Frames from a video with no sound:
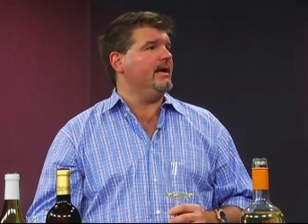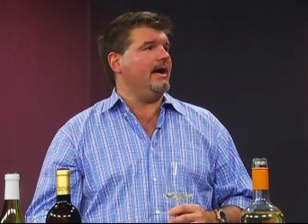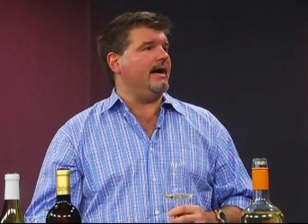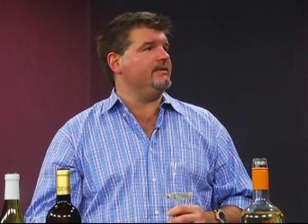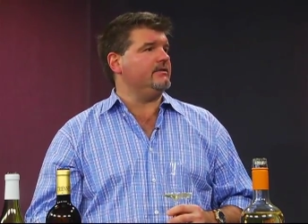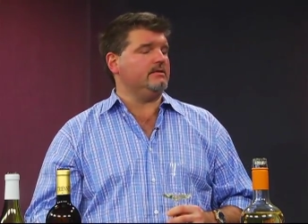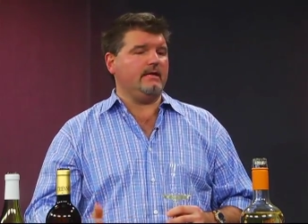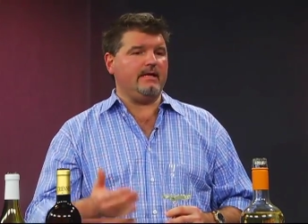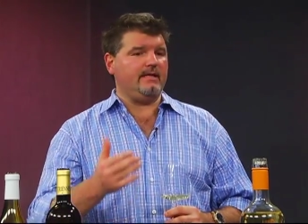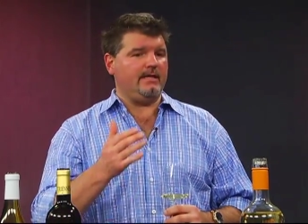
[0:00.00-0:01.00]
I just
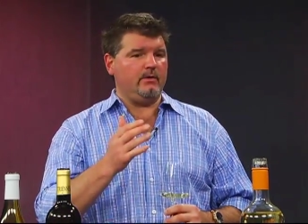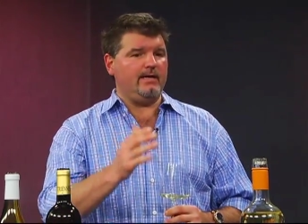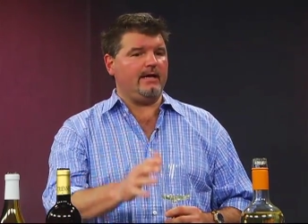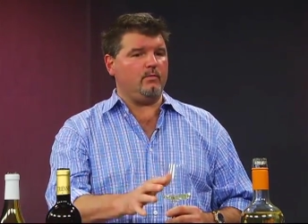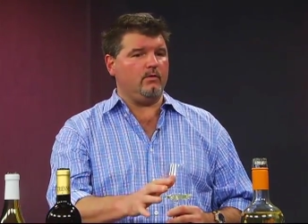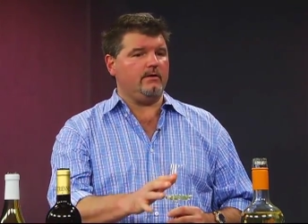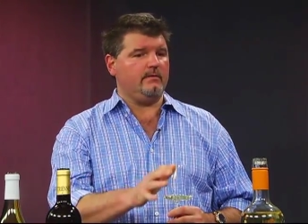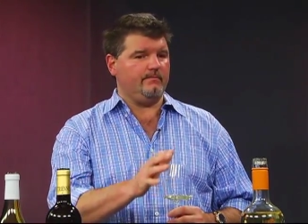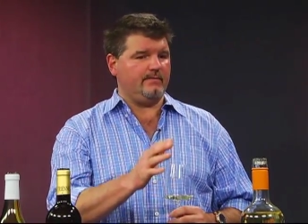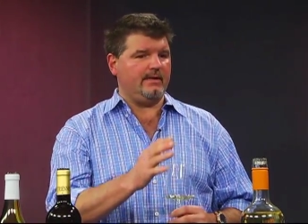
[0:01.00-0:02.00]
they only had one.
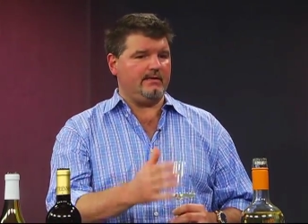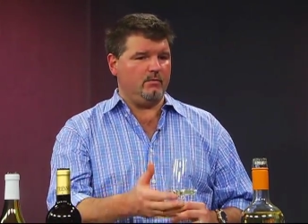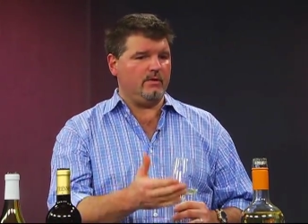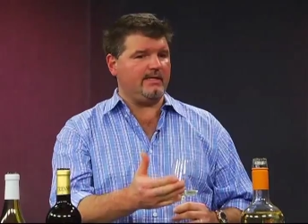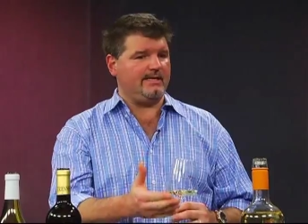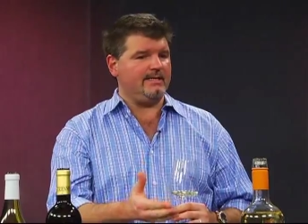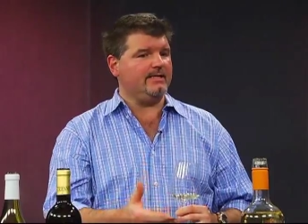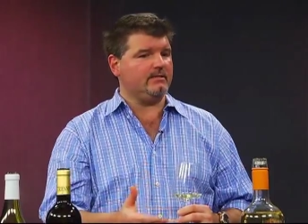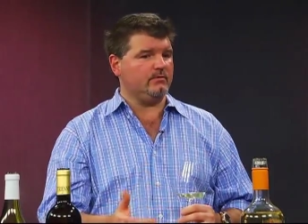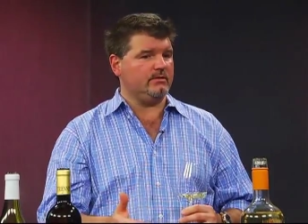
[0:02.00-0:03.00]
I, the one that I
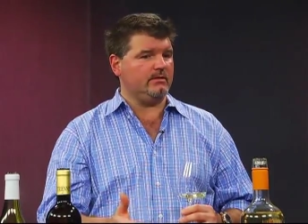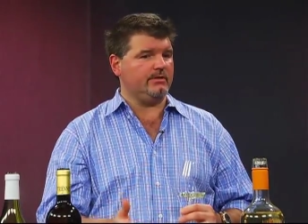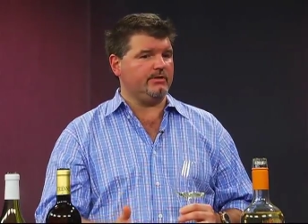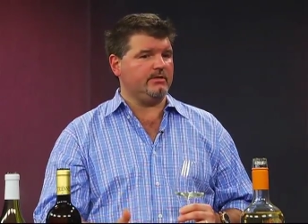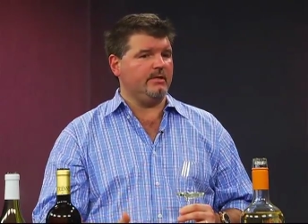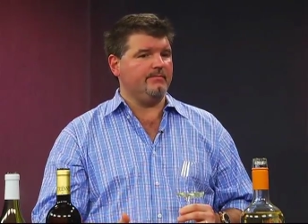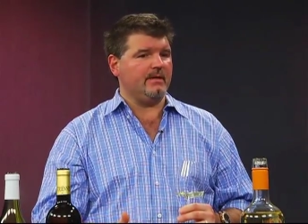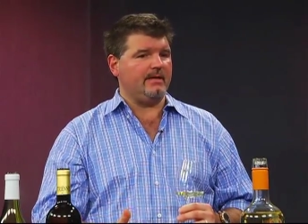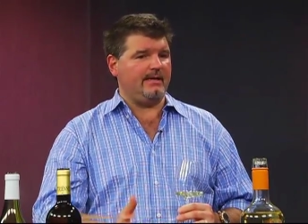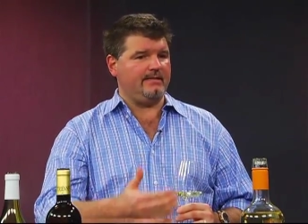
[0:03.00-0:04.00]
tasted was delicious,
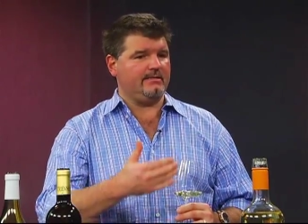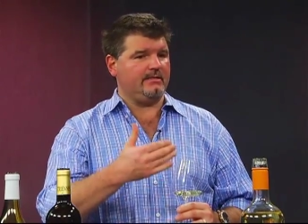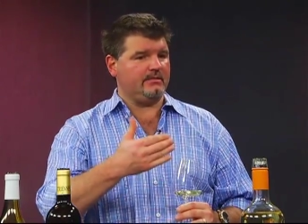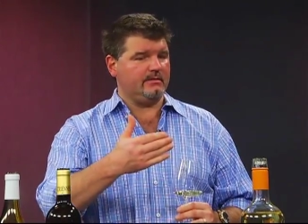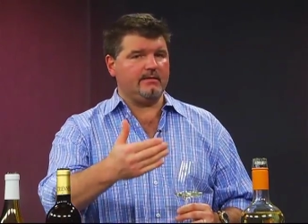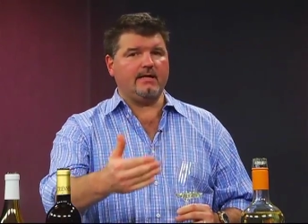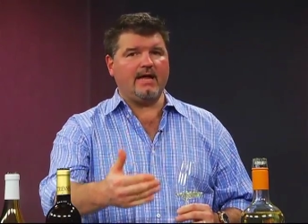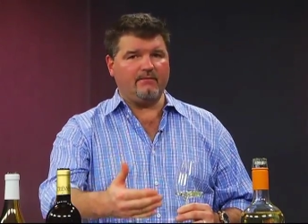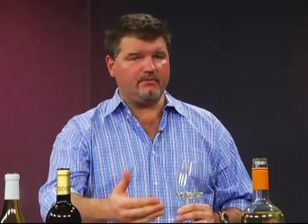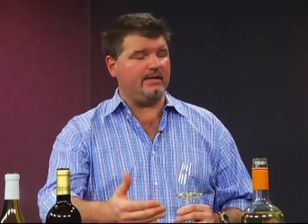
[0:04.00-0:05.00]
and I since
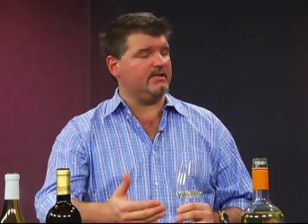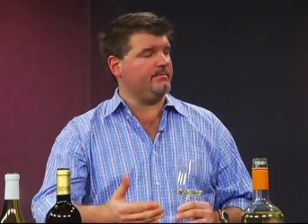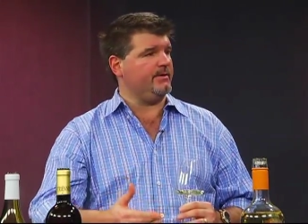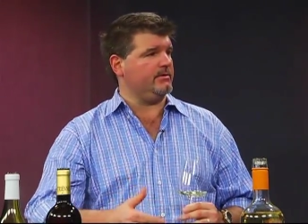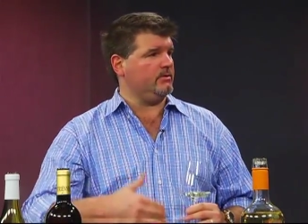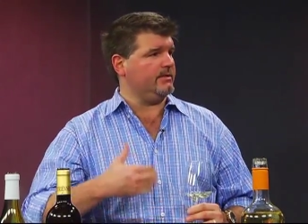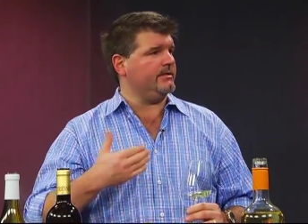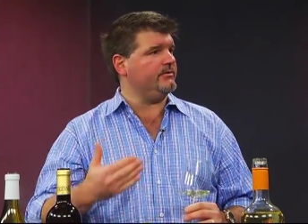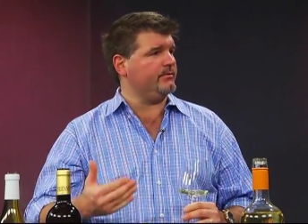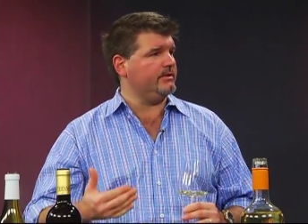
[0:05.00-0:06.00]
after that experience looked
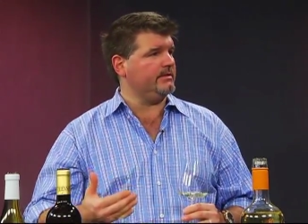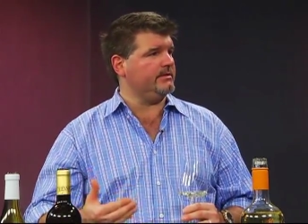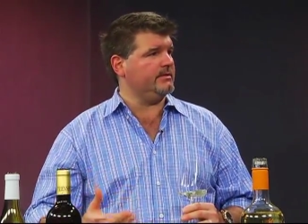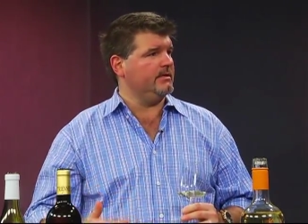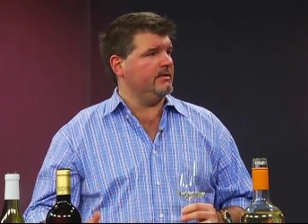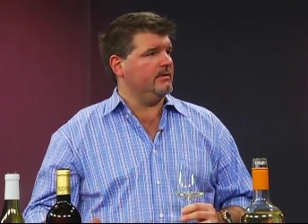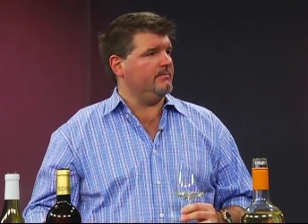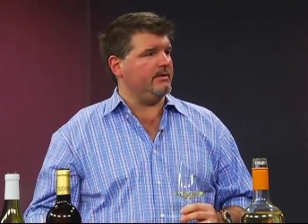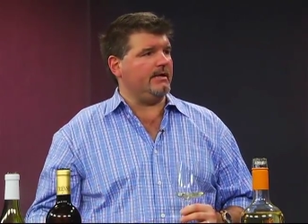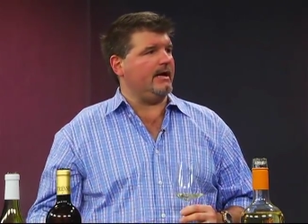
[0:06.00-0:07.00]
into Rieslings. Mm-hmm.
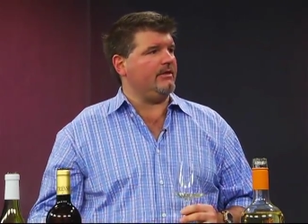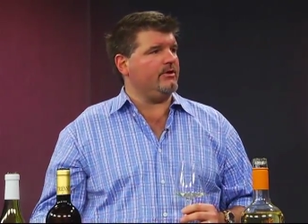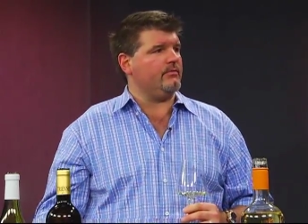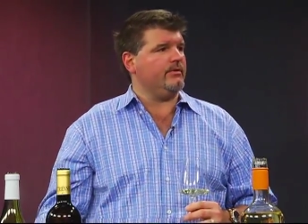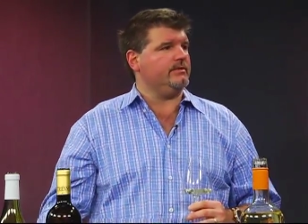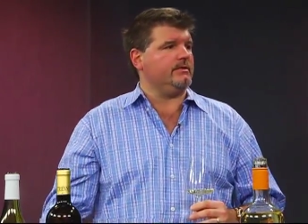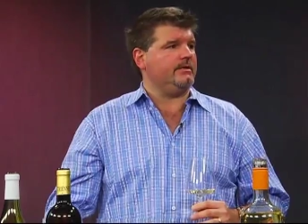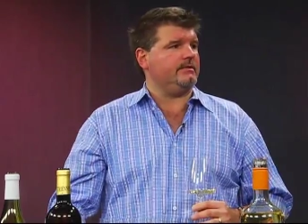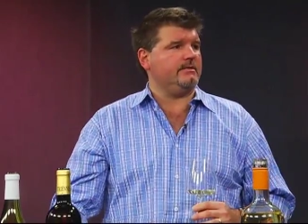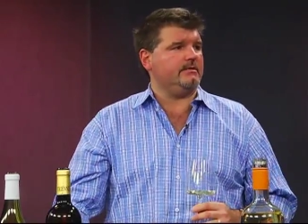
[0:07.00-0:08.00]
But I think
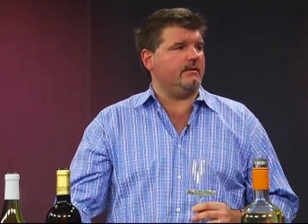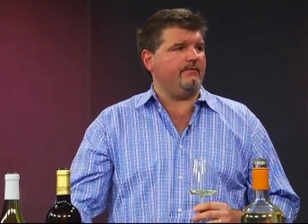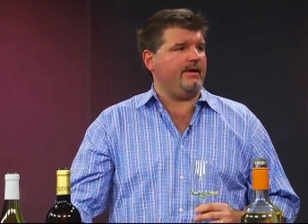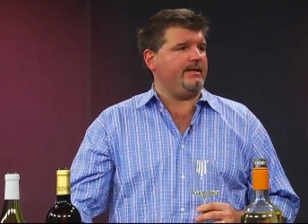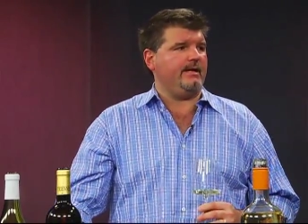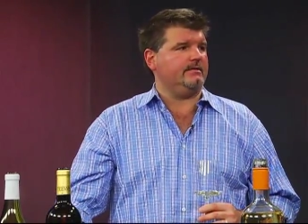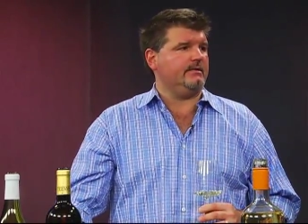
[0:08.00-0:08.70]
Rieslings are fantastic.